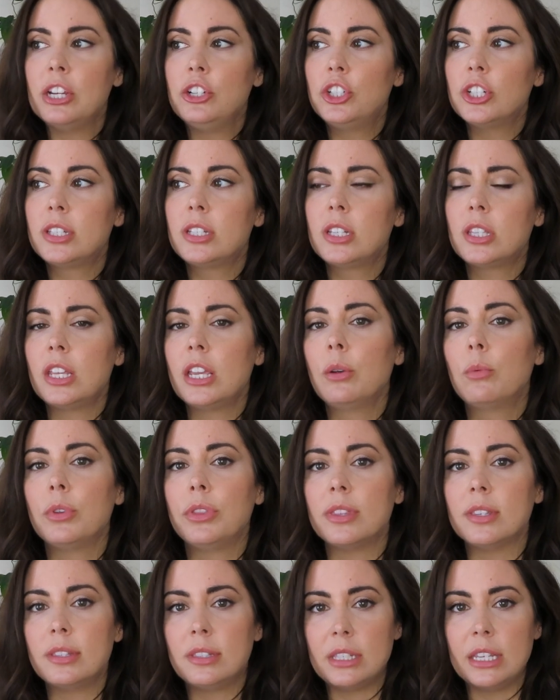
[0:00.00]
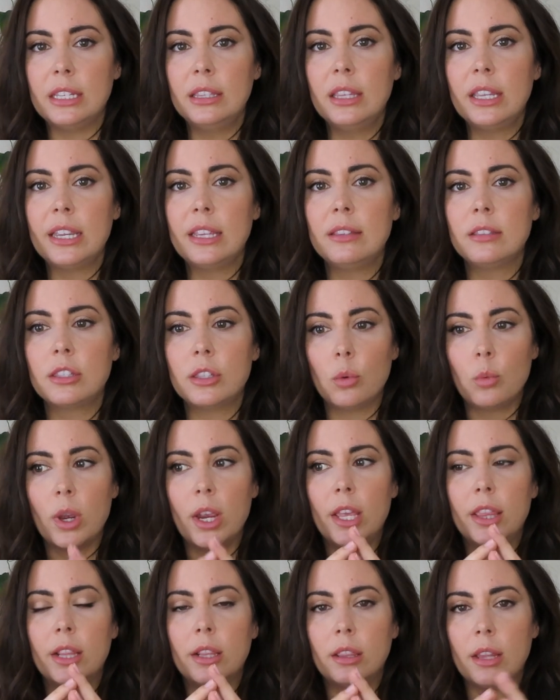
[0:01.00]
I just think with the seedlings, the
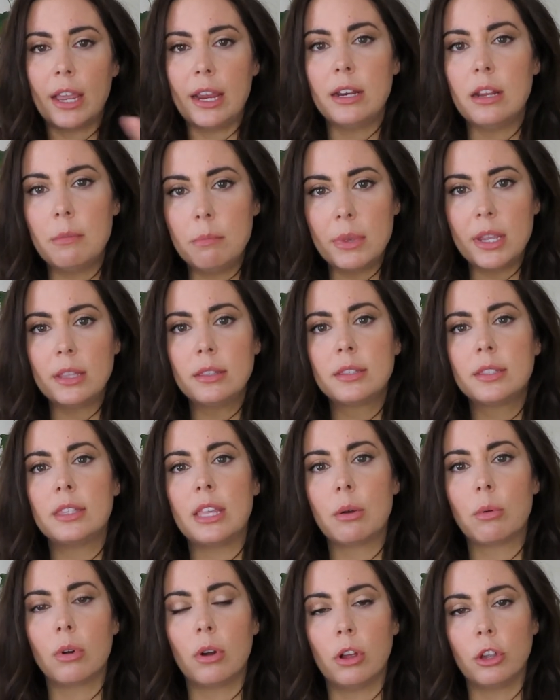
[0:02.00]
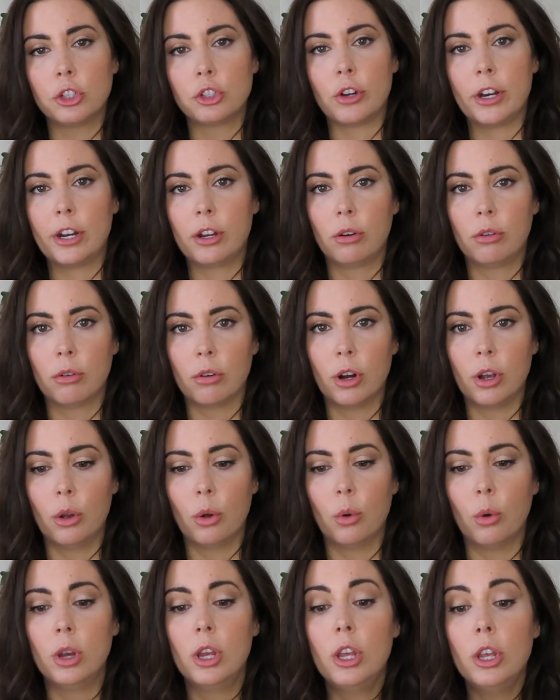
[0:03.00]
way the light emits, they were all trying to
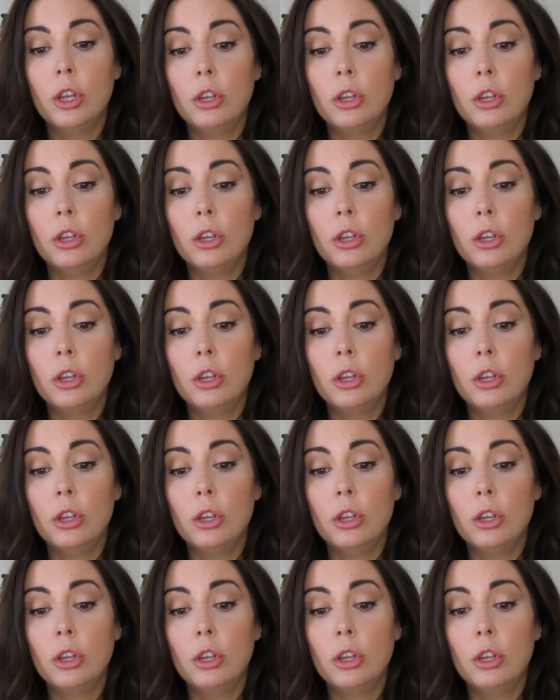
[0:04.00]
grow